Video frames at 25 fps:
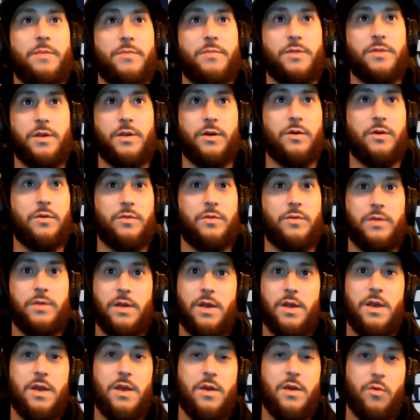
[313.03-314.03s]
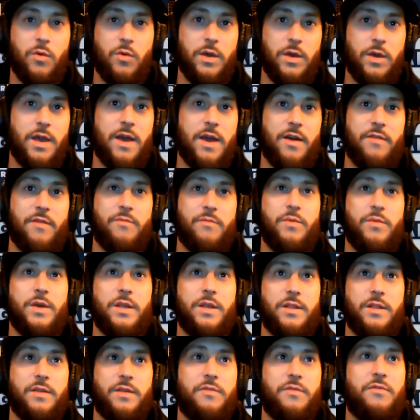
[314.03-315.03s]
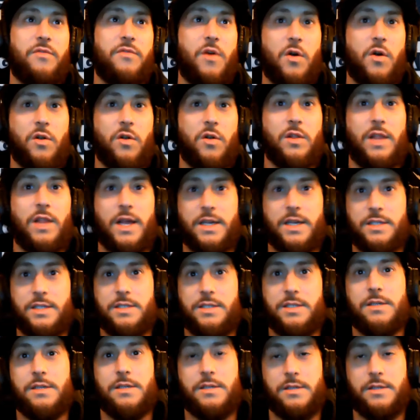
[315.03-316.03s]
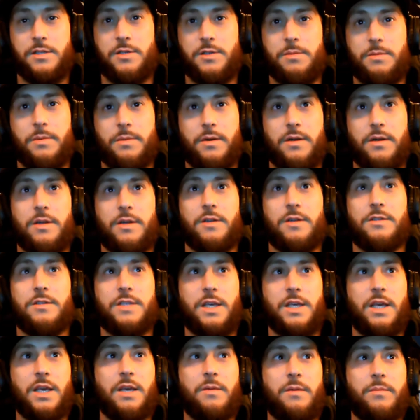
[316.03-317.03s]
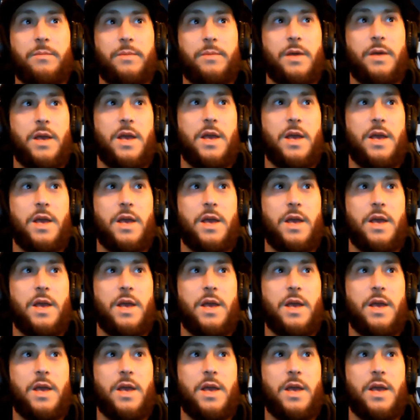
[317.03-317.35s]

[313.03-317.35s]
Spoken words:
So we have been the far less superior team,